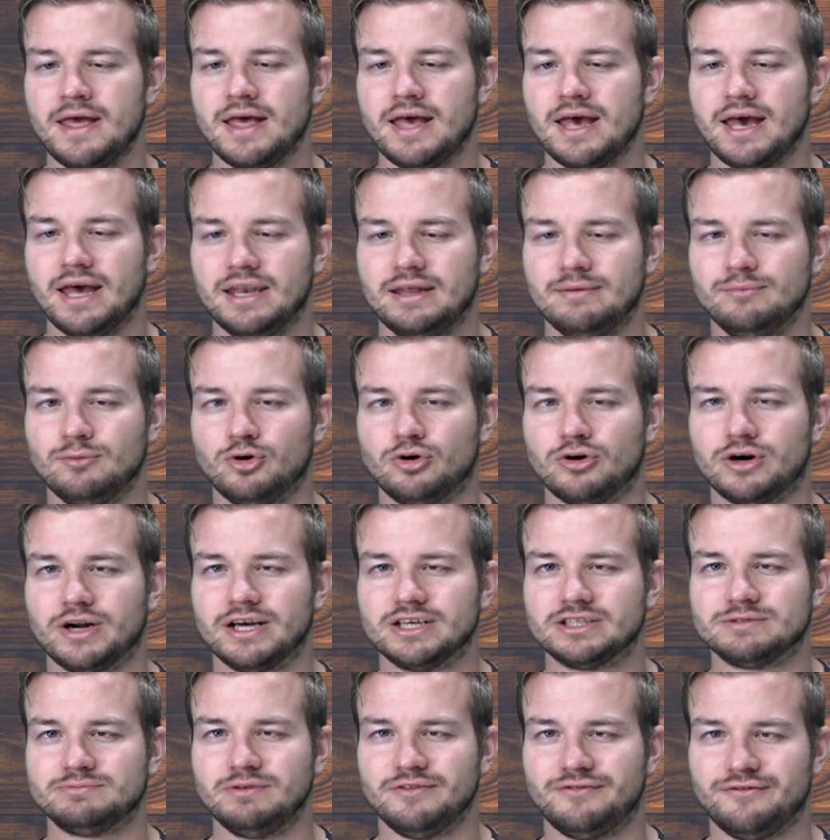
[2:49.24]
anymore
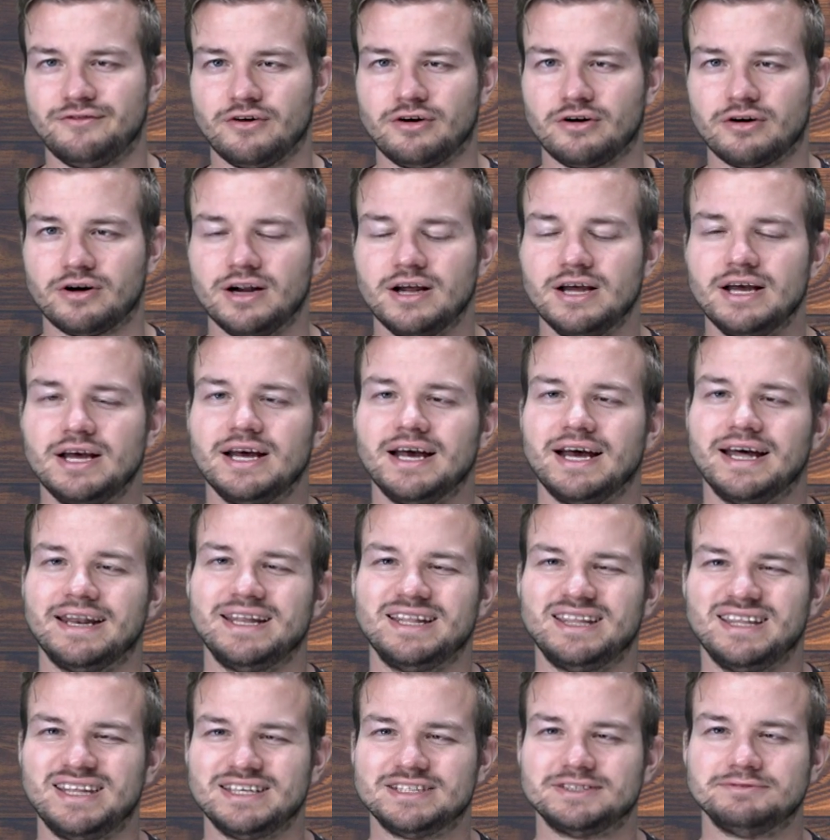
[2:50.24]
as before, and
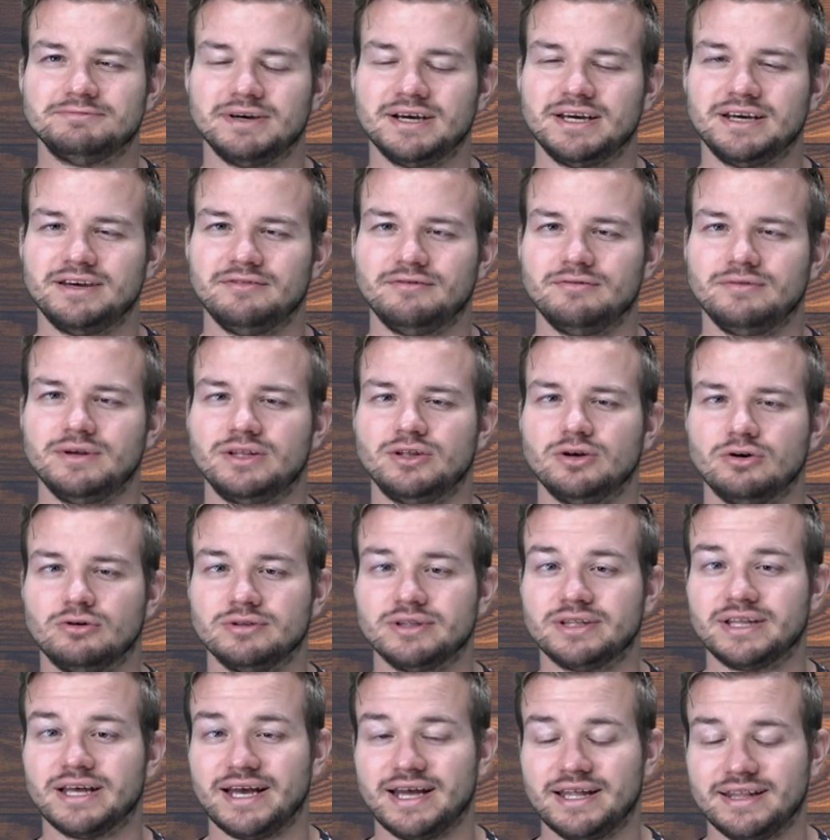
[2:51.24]
in this way we
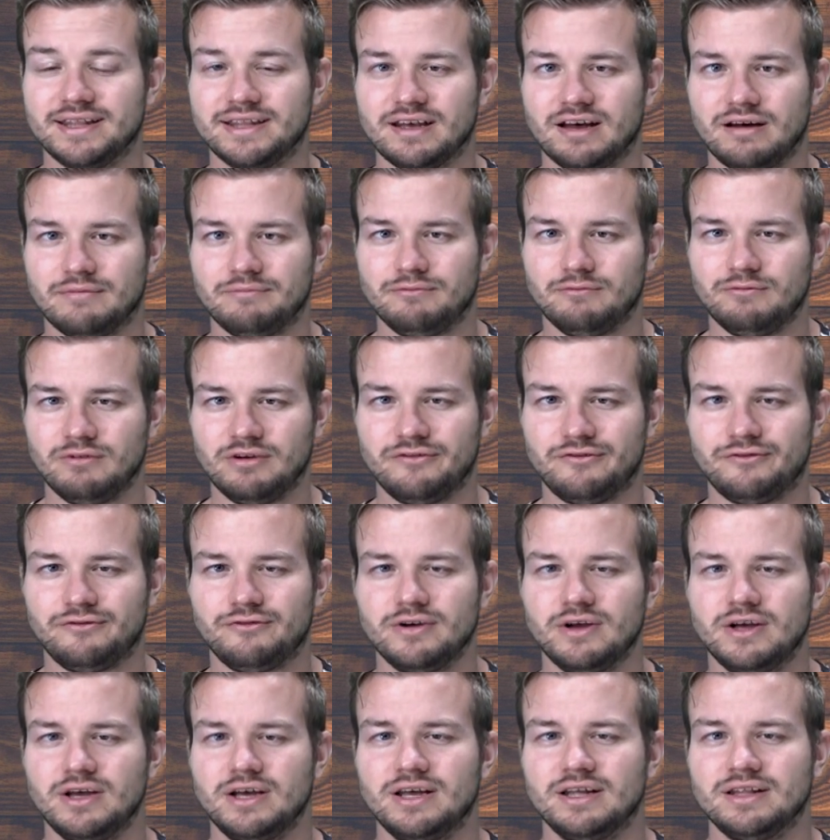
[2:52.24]
don't end up
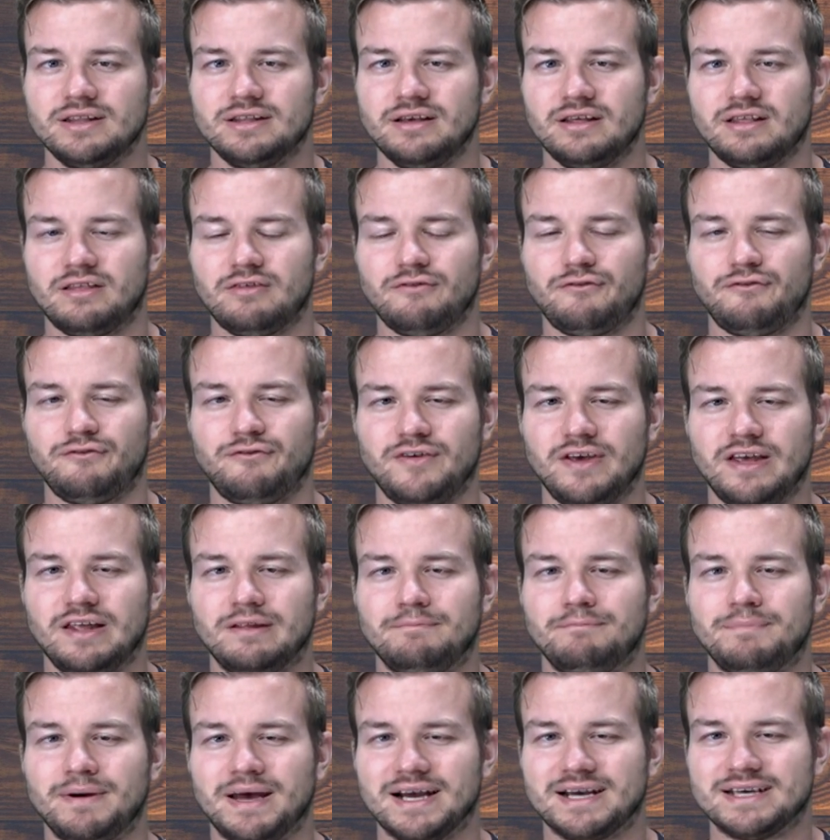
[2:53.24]
with these
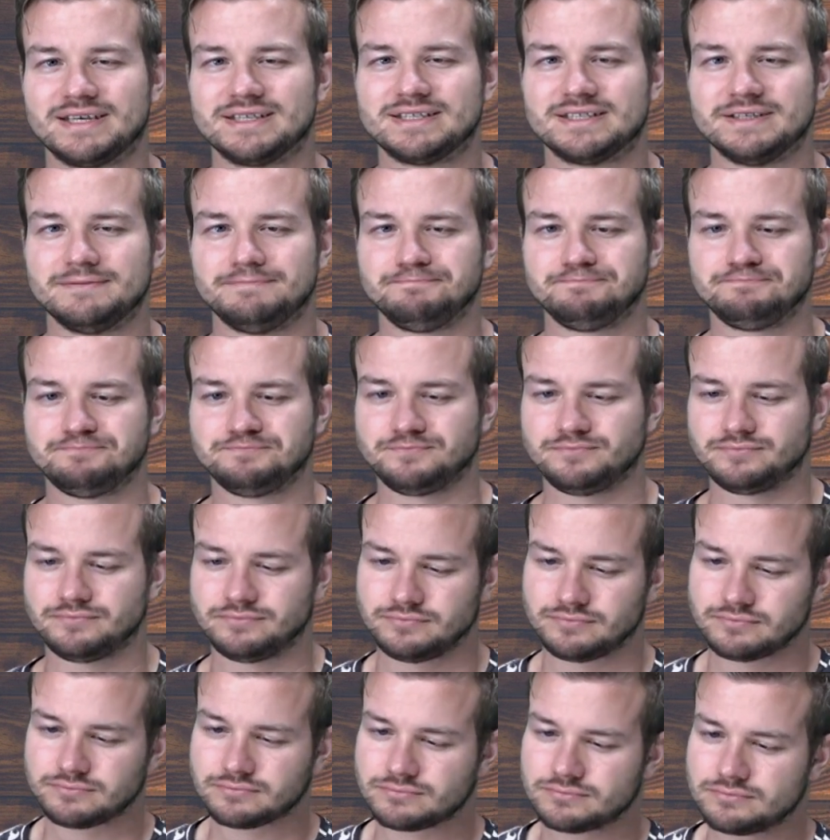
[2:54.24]
feedbacks
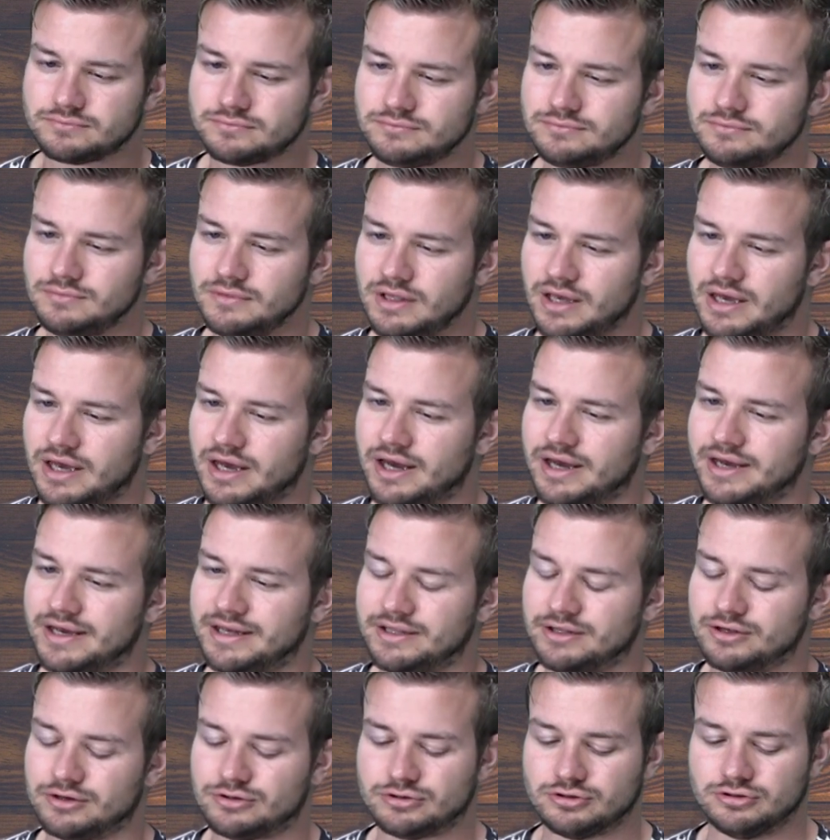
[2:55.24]

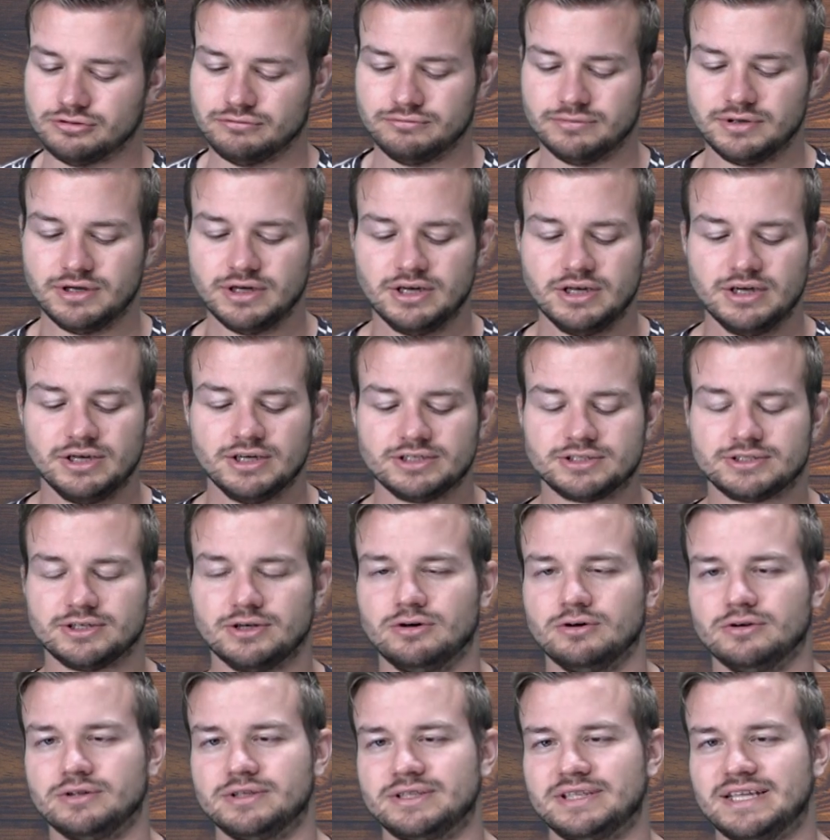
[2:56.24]
in the room.
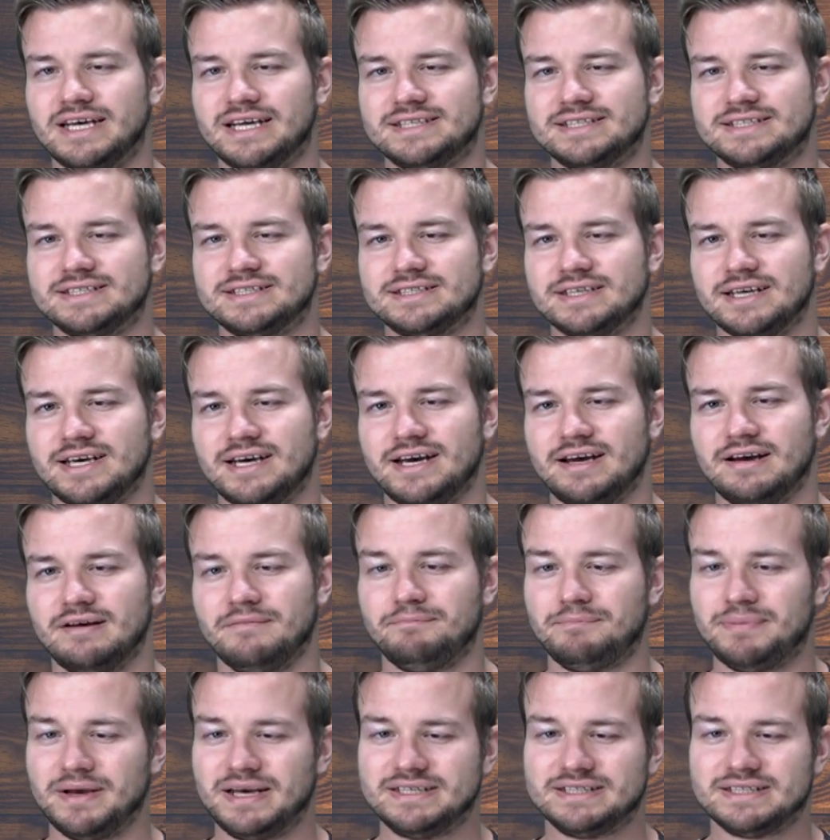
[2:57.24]
So that's
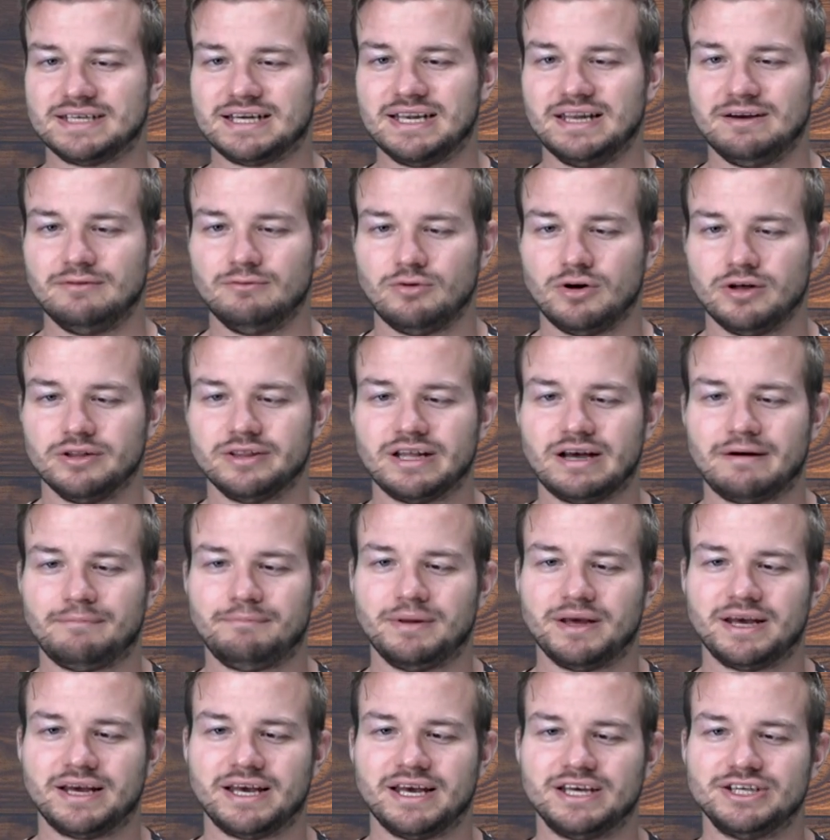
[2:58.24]
basically one
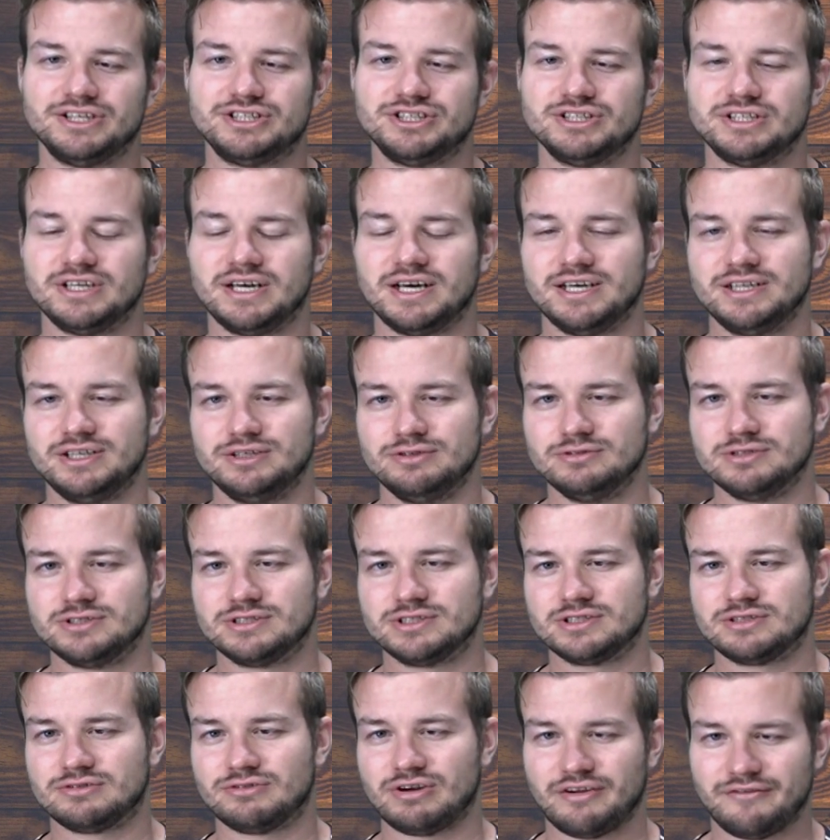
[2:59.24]
application I
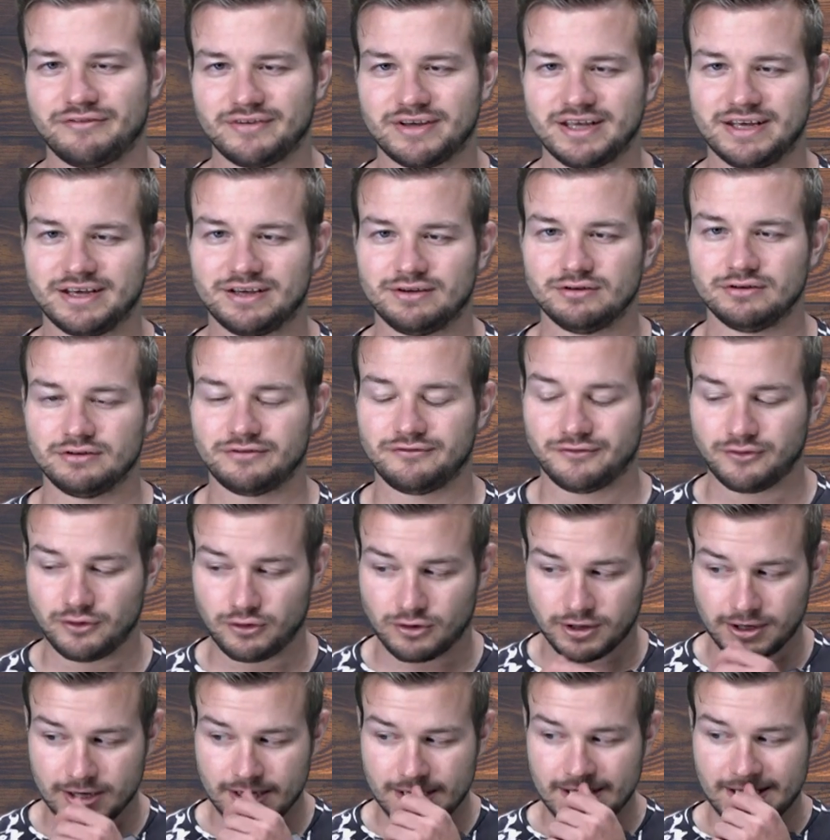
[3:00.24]
use graphic EQs for,